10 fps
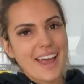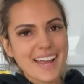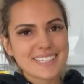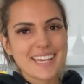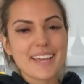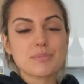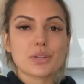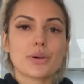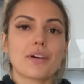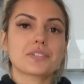Hey team,
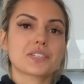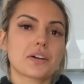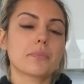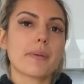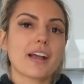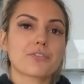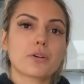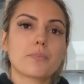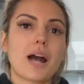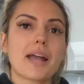so I've just gotten back
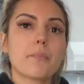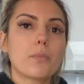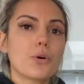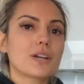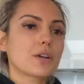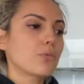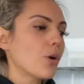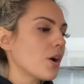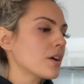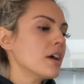from my morning
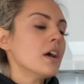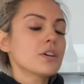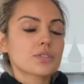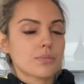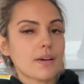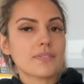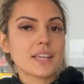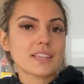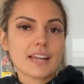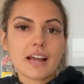walk. So one
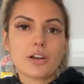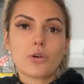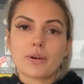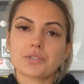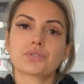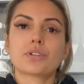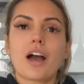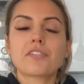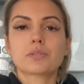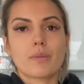thing that I always do
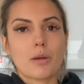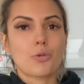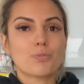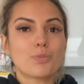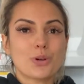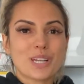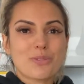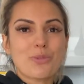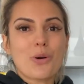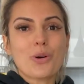after my
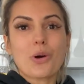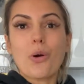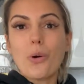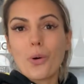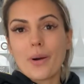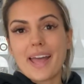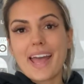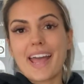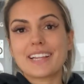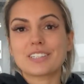morning walk or
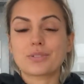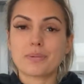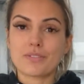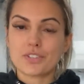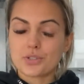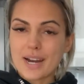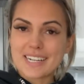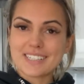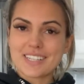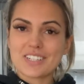a little bit of a
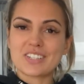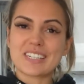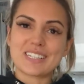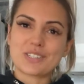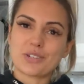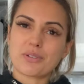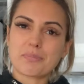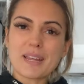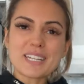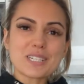training session is to
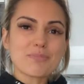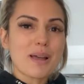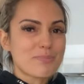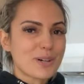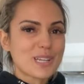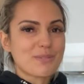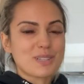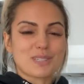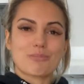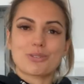replenish my body
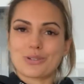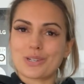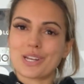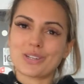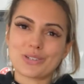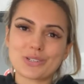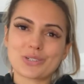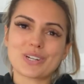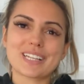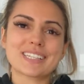with some good
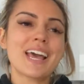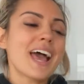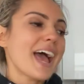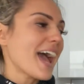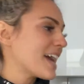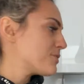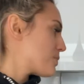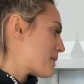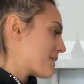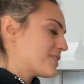nutrients. And
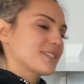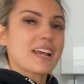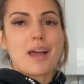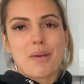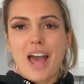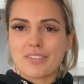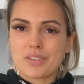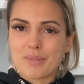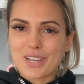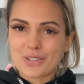for breakfast, I'm
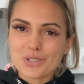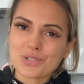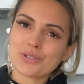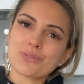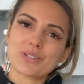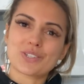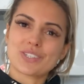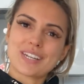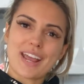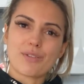having my usual, which
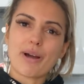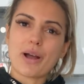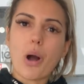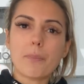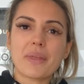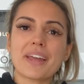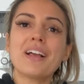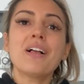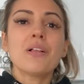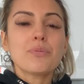is an egg white omelet
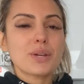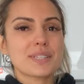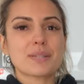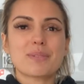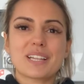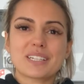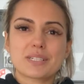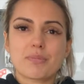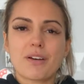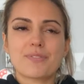with some
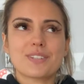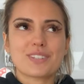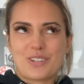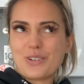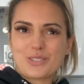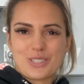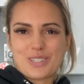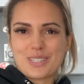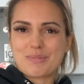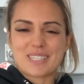English muffins and
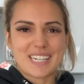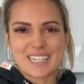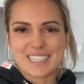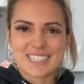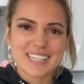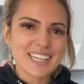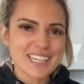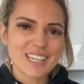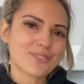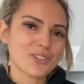also some skinny
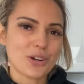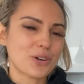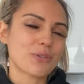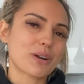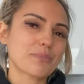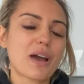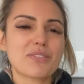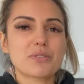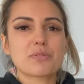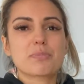tzatziki. If you don't know what I'm
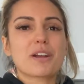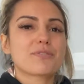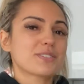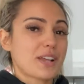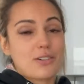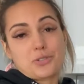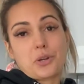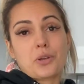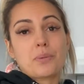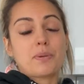having for breakfast, I'll
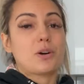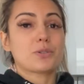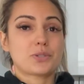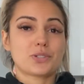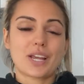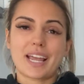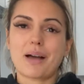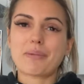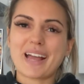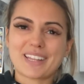show you, but also check
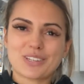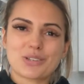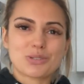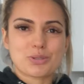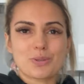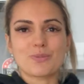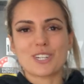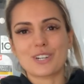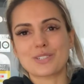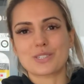out my other YouTube
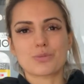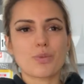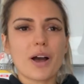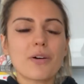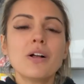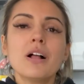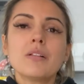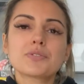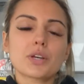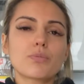videos as well.
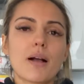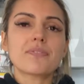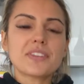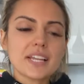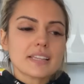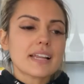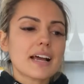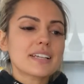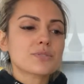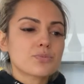So one thing
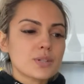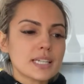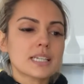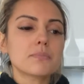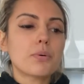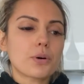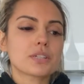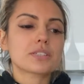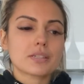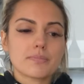that is really
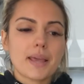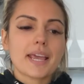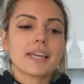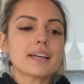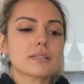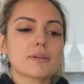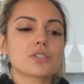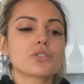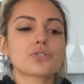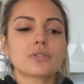important to me,
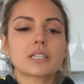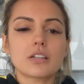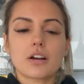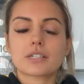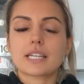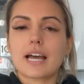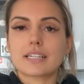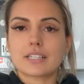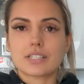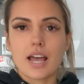especially during
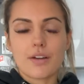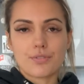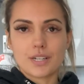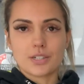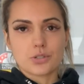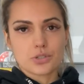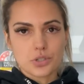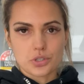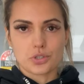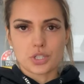lockdown, is to have really good
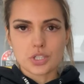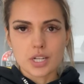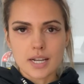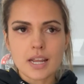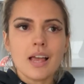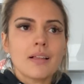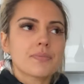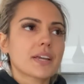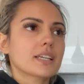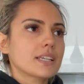nutrition.
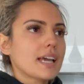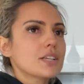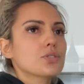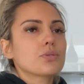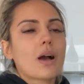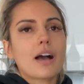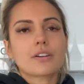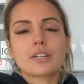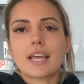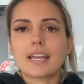Like, yes, you are
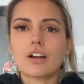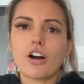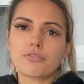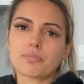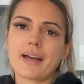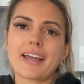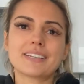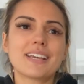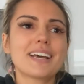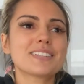going to eat off
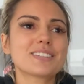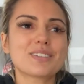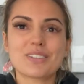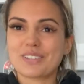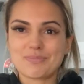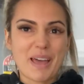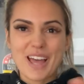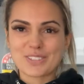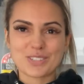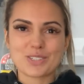plan. Yes, the
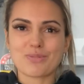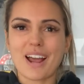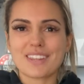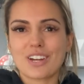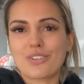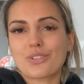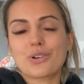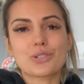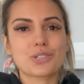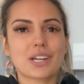pantry's right there. Of
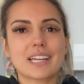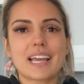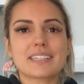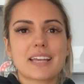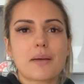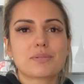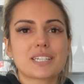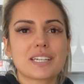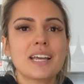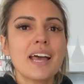course, you're going to get
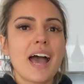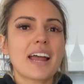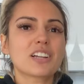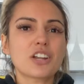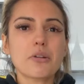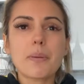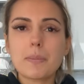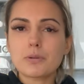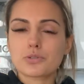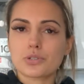tempted. And a lot of
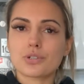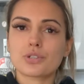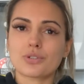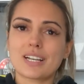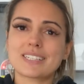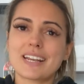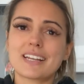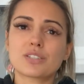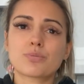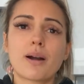people do stress
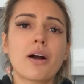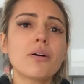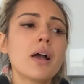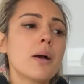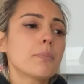eat as well.